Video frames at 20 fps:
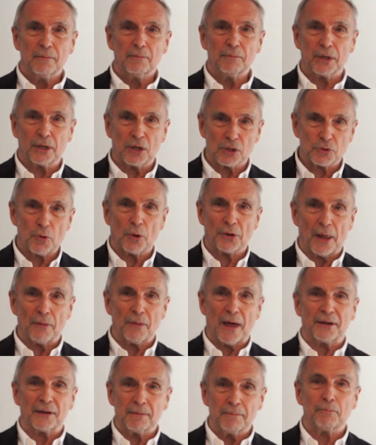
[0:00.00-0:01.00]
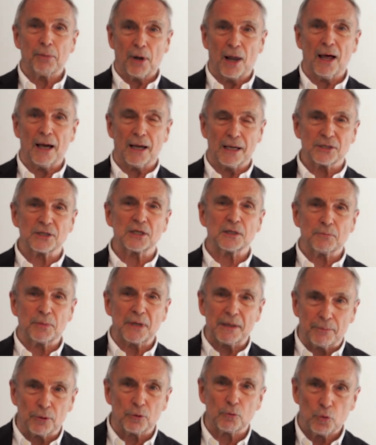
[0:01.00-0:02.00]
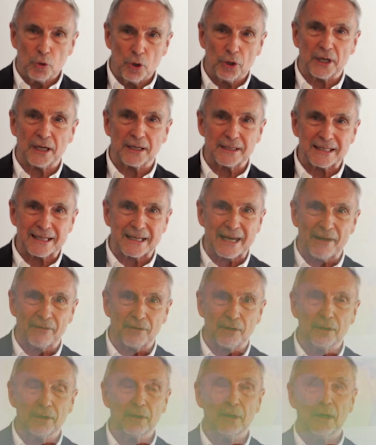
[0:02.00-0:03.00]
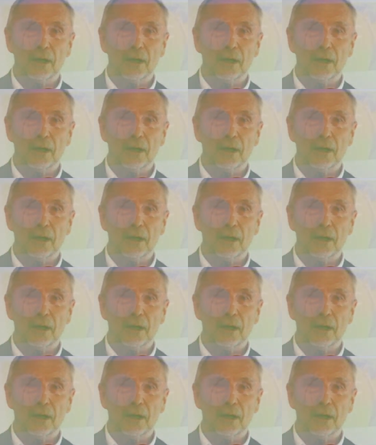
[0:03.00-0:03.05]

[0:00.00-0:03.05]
because what that implies is people working together